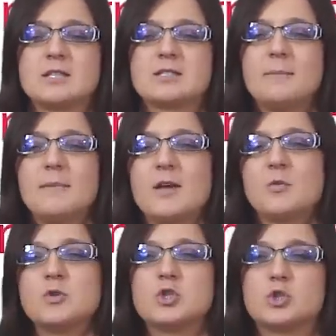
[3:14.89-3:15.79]
Some
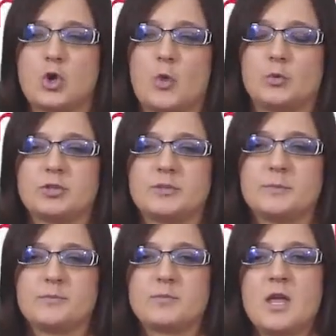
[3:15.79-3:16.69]
languages don't.
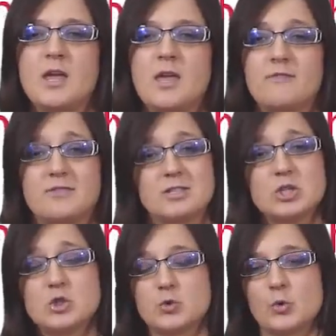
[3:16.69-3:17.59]
If this
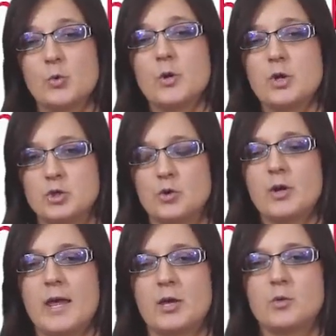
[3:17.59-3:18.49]
is true in
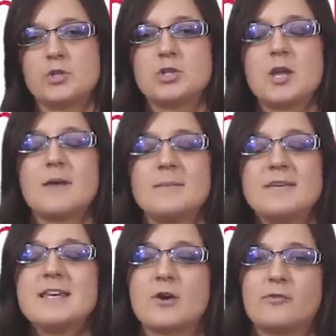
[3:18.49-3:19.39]
your language,
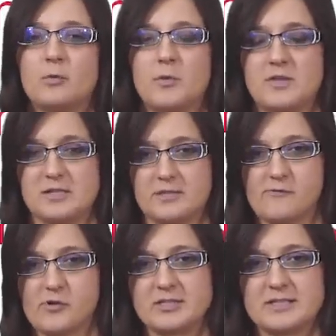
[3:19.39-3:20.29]
be careful with the
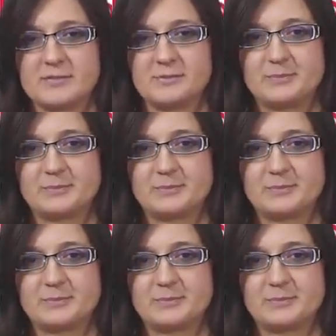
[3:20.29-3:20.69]
difference.